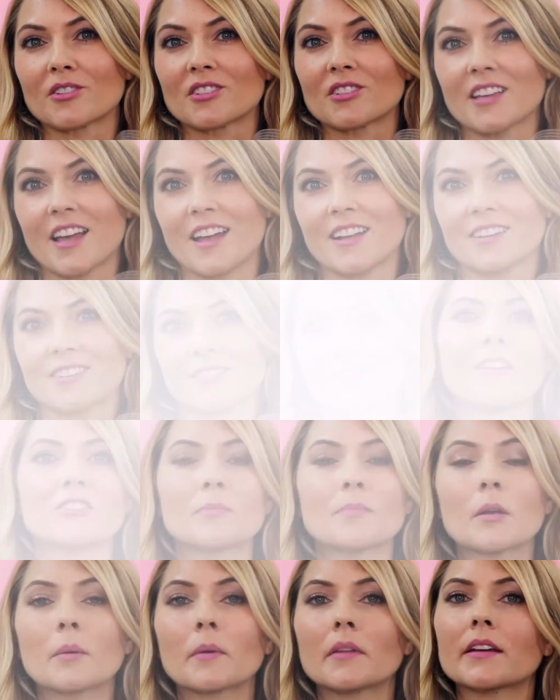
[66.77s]
You have to
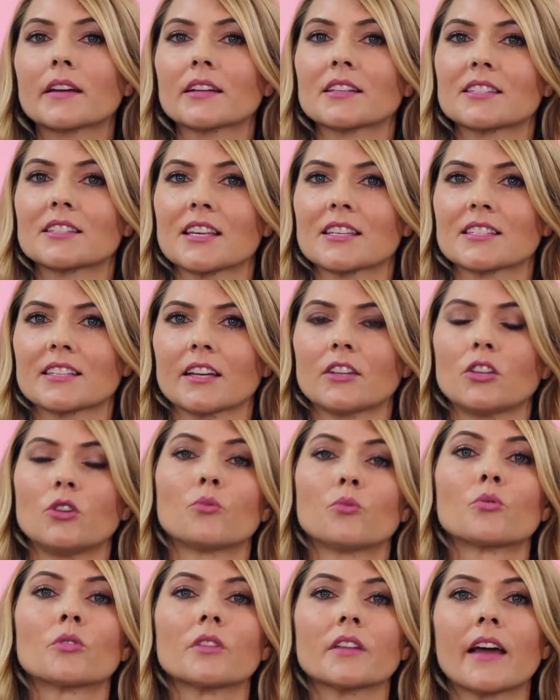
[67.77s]
be really consistent. You
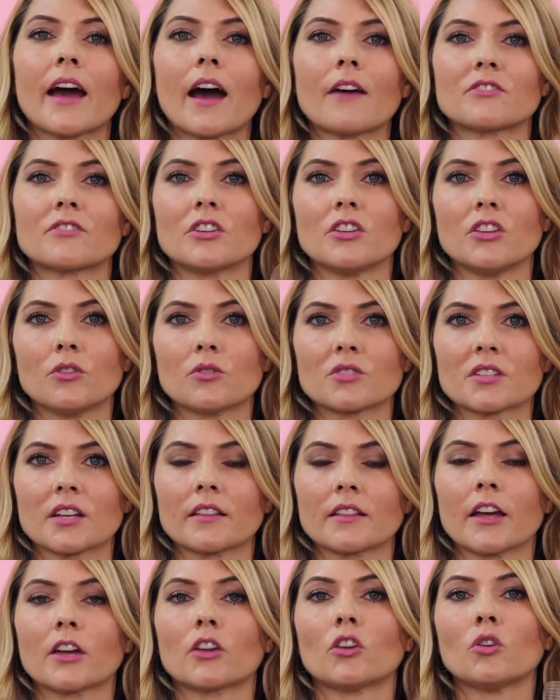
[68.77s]
really have to use
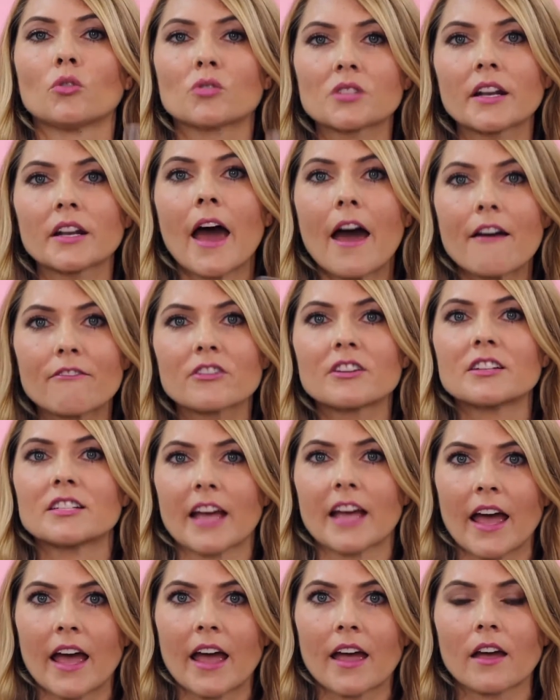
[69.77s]
it, like use it every
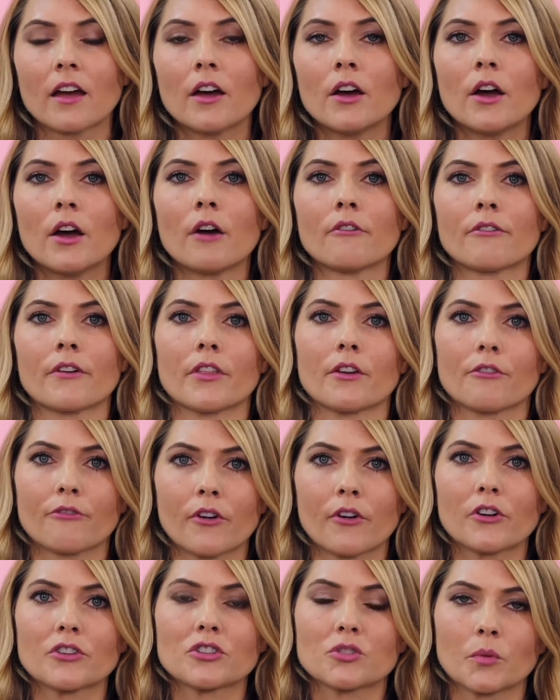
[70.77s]
day for the
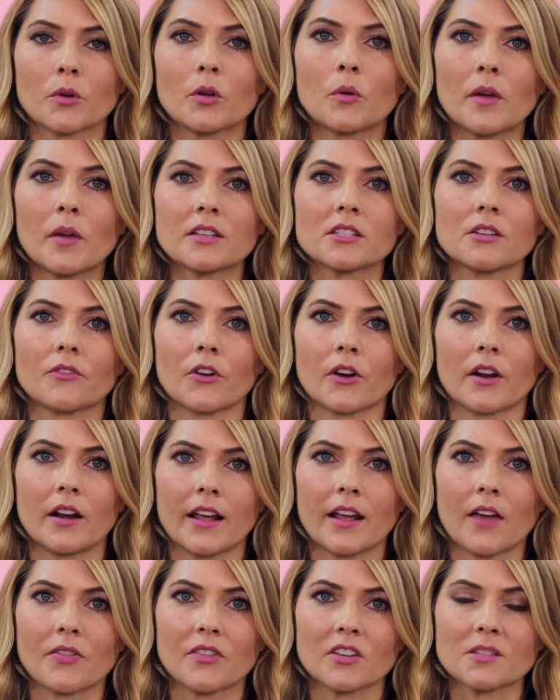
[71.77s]
first three weeks if you're gonna
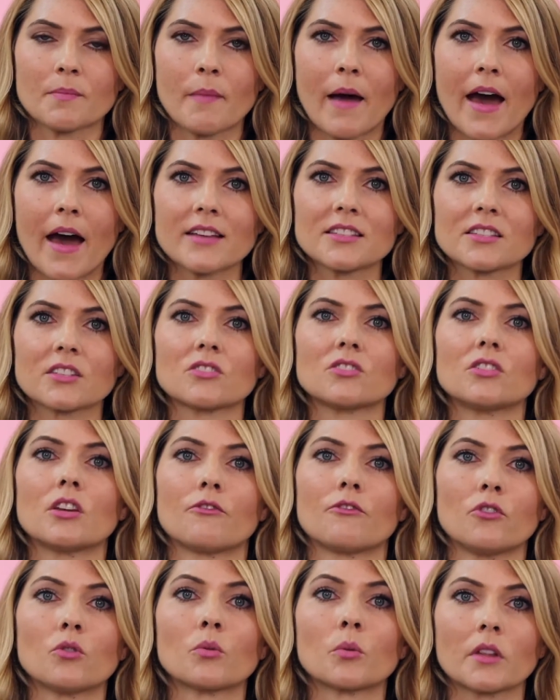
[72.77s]
get this mask
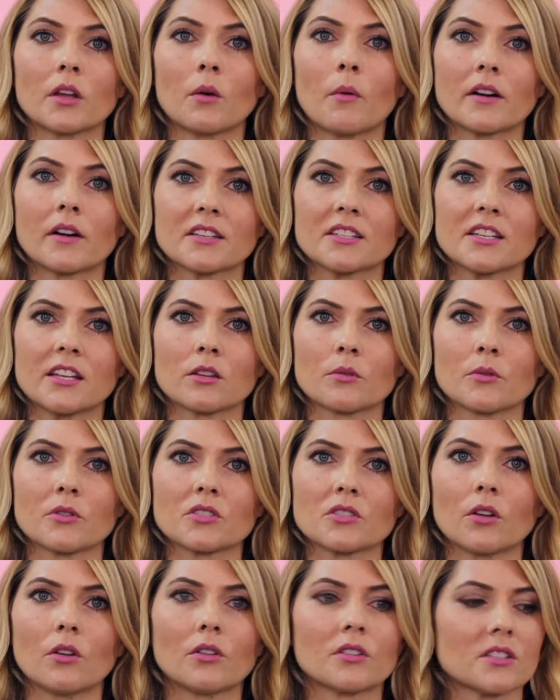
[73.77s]
if you really wanna see the
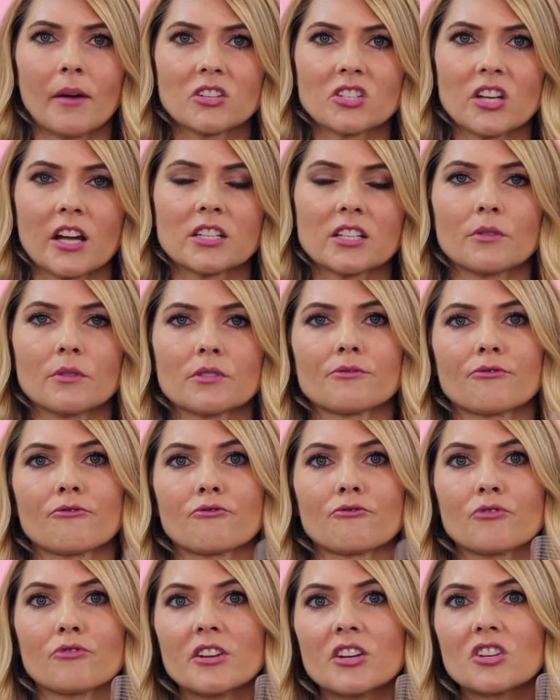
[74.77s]
result. When I checked, it was
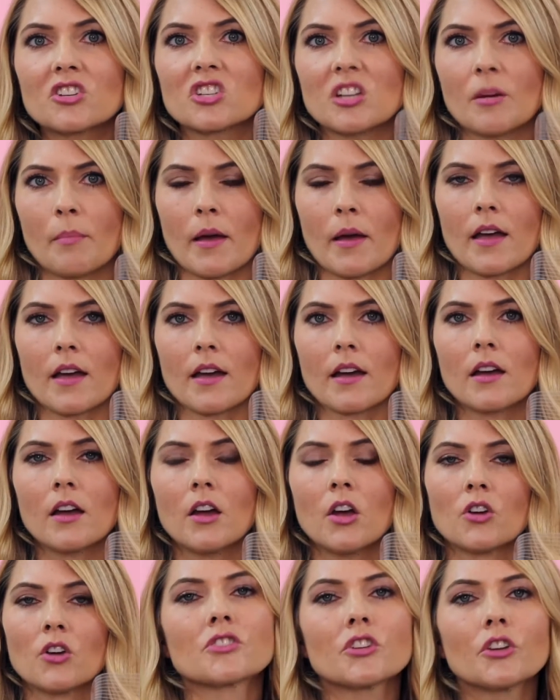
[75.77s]
free shipping.
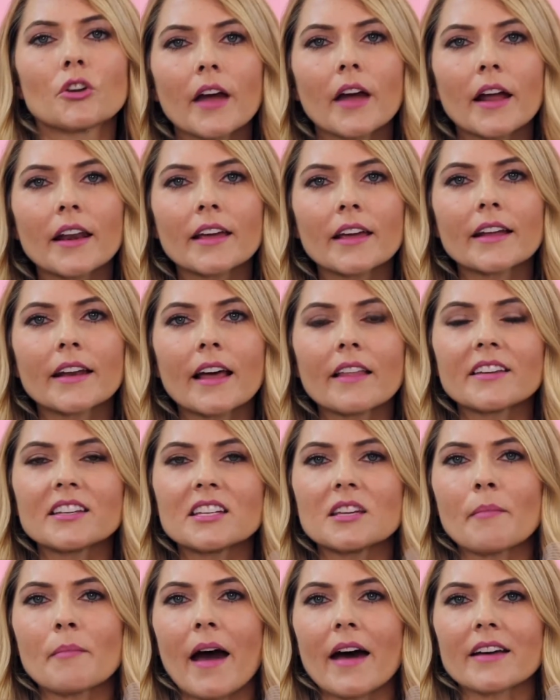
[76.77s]
So you're getting an
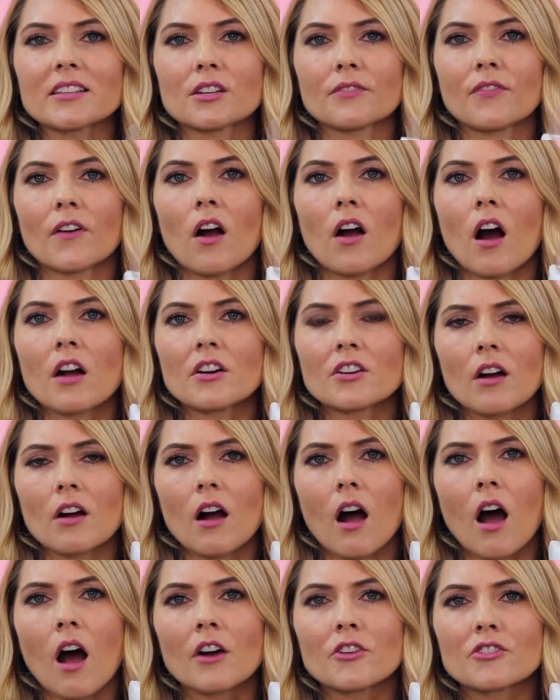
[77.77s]
LED mask for under a
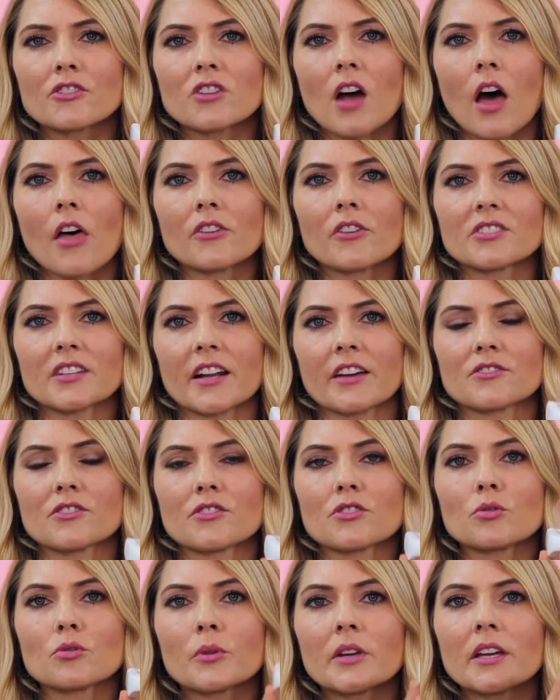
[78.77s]
$100 that has
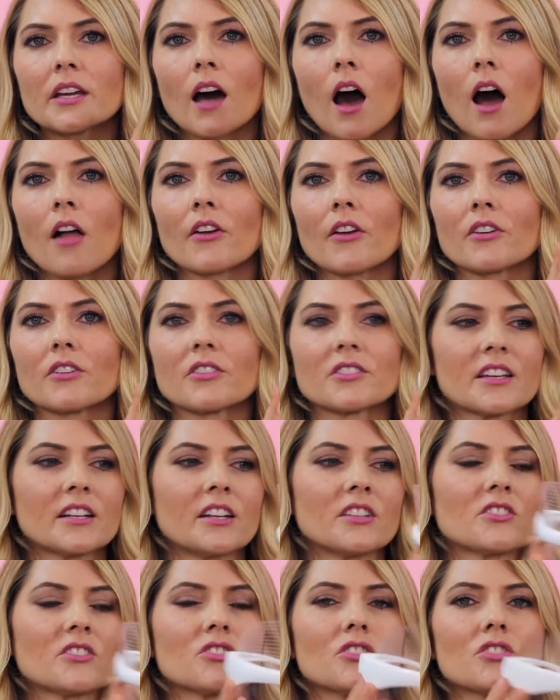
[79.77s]
three colors and
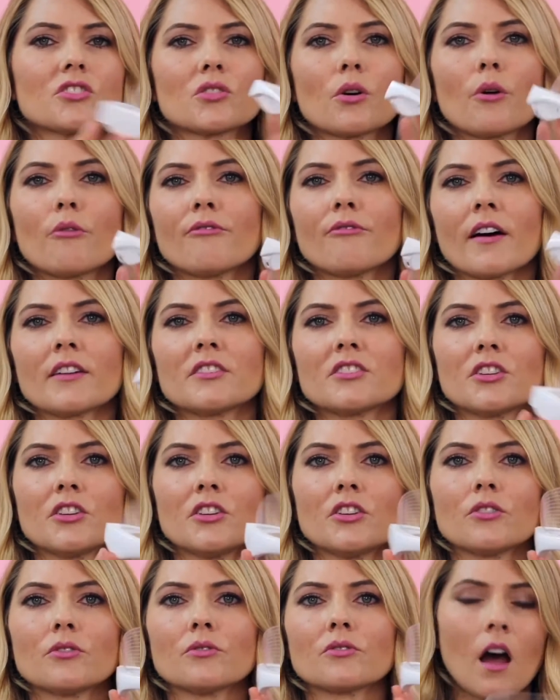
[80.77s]
it's just so fun to
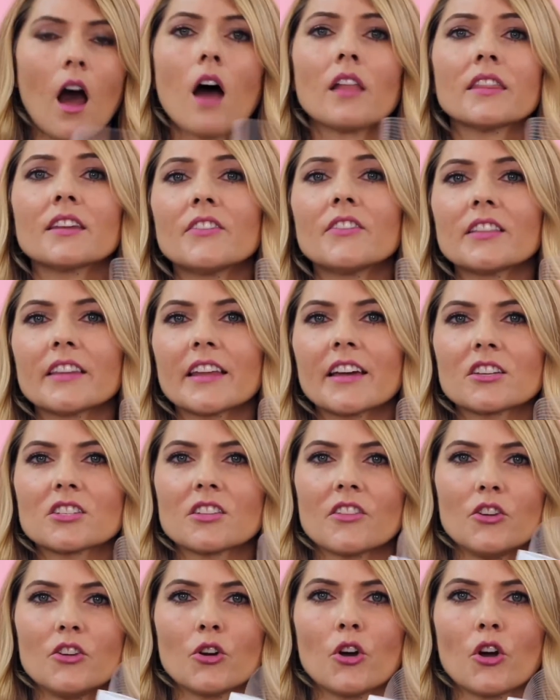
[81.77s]
use. I'll leave a link so
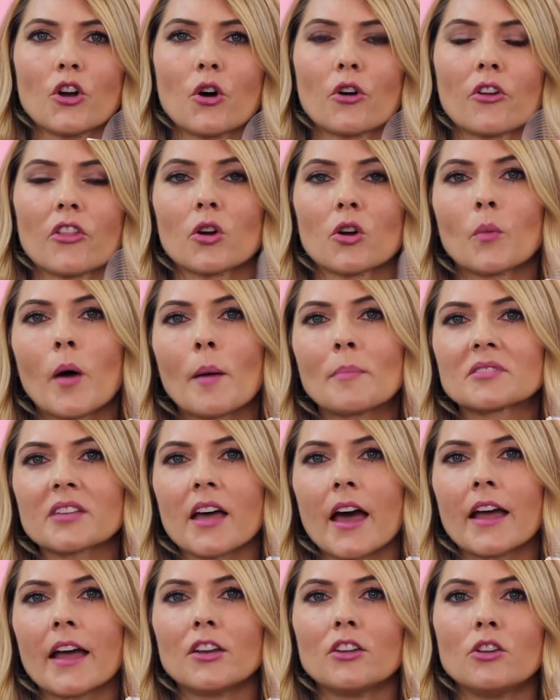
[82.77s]
that you can go to their
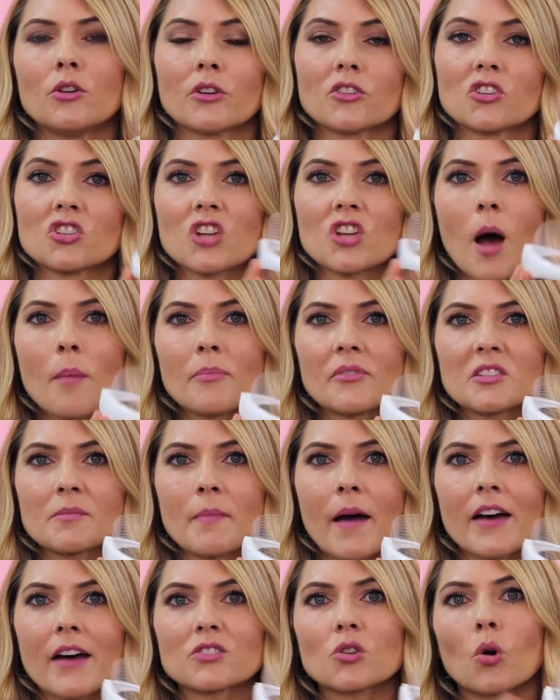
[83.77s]
website, you can shop this
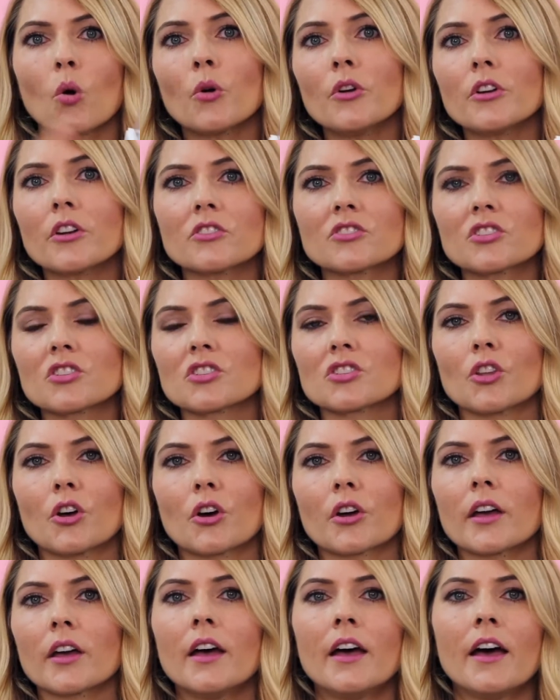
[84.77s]
mask, or you can just
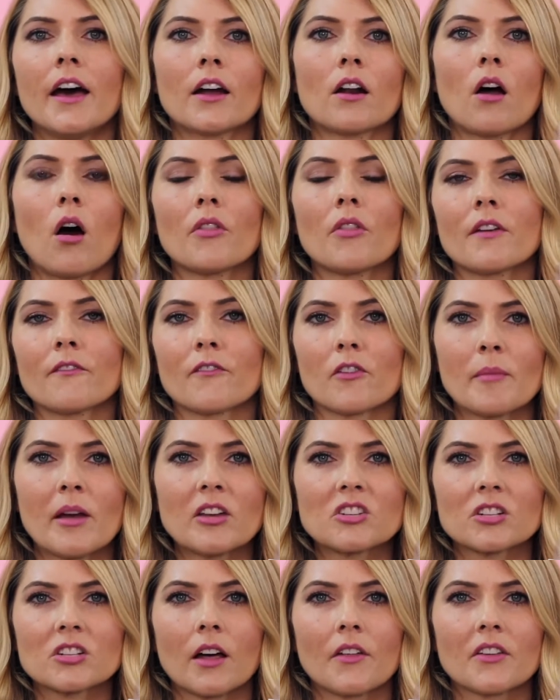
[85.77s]
look at all the
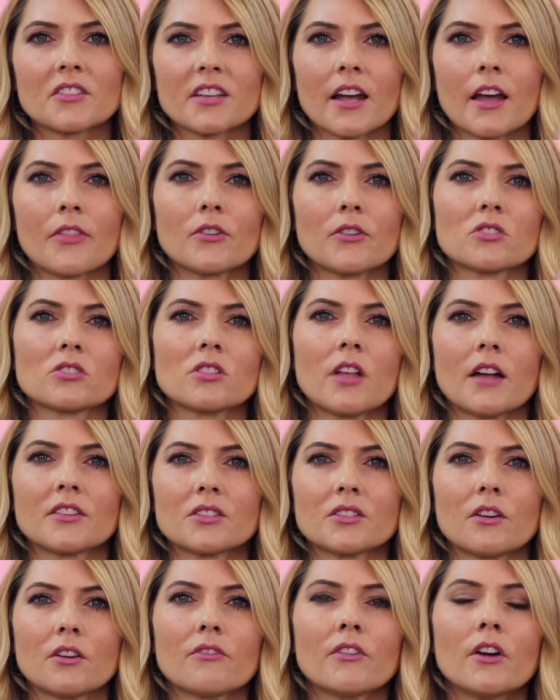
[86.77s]
information on the site. There's
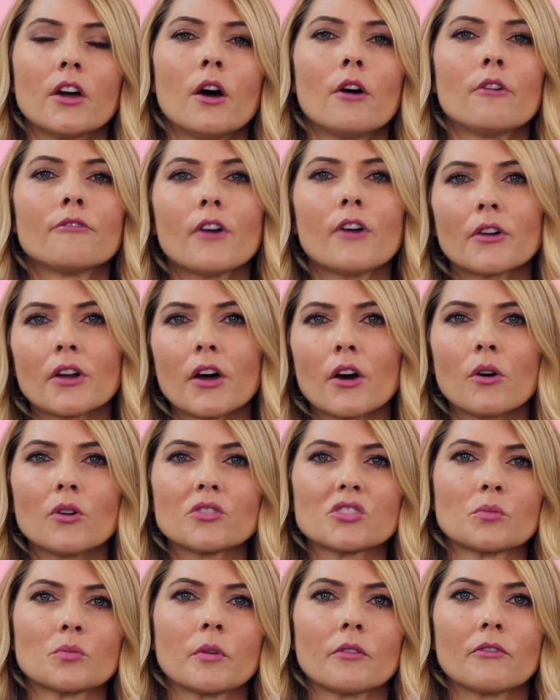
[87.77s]
lots of
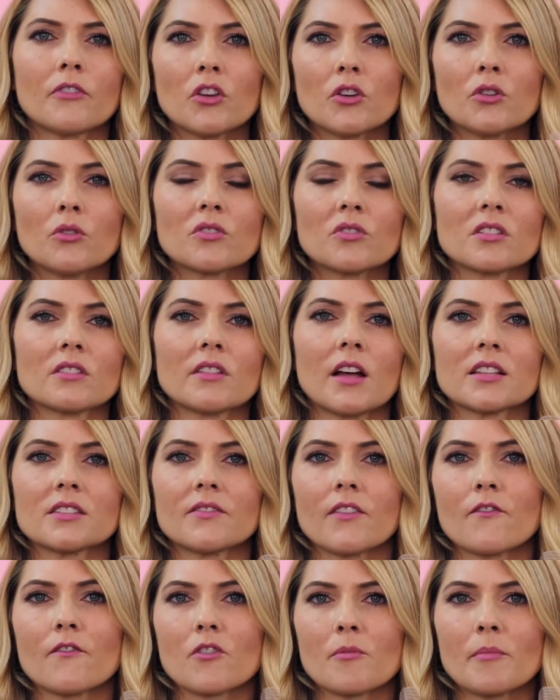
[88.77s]
photos and reviews and lots
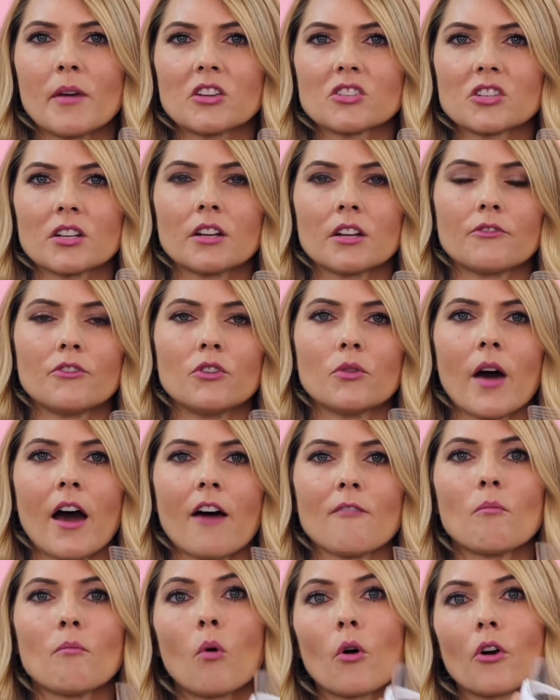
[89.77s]
of information if you
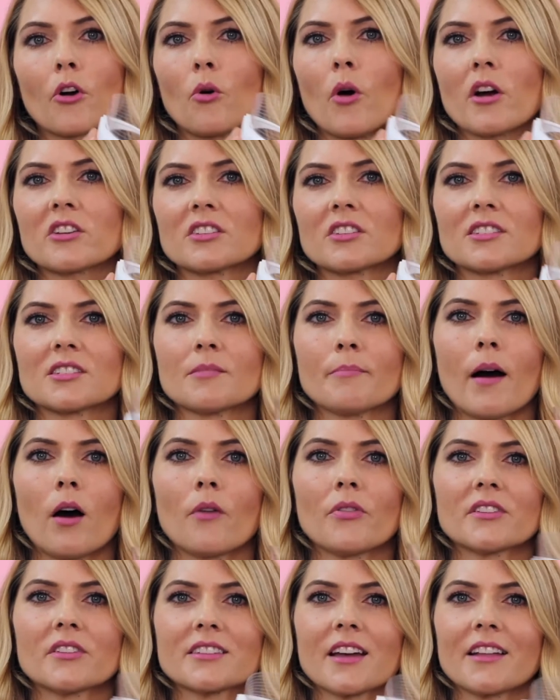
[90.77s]
have more questions
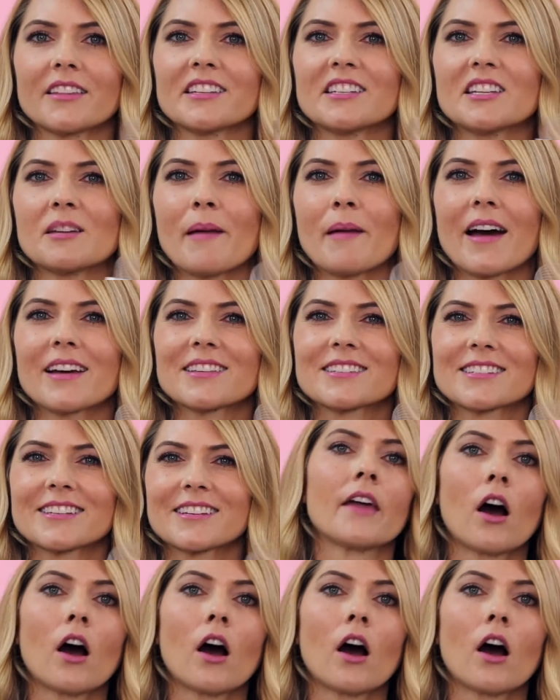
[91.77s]
about this LED mask.